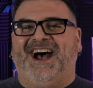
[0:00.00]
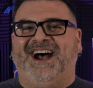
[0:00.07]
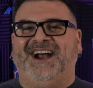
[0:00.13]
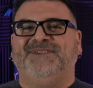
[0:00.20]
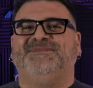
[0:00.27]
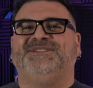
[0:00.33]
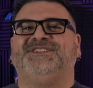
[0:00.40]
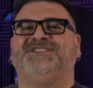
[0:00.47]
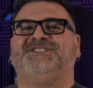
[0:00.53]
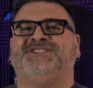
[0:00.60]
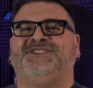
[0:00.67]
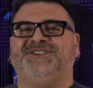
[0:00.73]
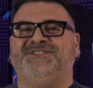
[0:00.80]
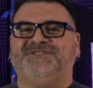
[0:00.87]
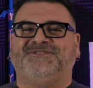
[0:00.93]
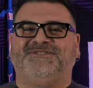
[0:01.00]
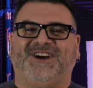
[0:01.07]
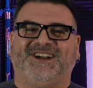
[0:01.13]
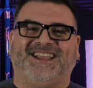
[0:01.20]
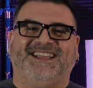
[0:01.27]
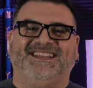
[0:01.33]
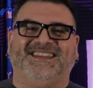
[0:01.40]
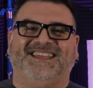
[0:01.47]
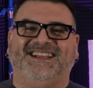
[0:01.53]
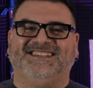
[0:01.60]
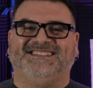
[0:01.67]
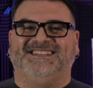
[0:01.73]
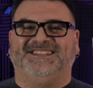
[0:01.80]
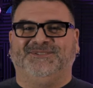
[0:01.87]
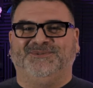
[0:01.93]
I'm just too fucking
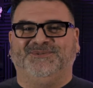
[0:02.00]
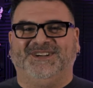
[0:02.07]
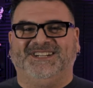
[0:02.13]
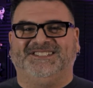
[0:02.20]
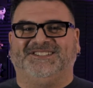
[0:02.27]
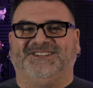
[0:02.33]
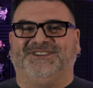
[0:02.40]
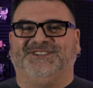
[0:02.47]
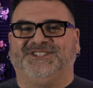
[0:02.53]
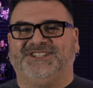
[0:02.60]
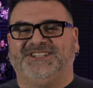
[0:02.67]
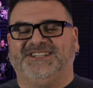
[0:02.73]
lazy to research.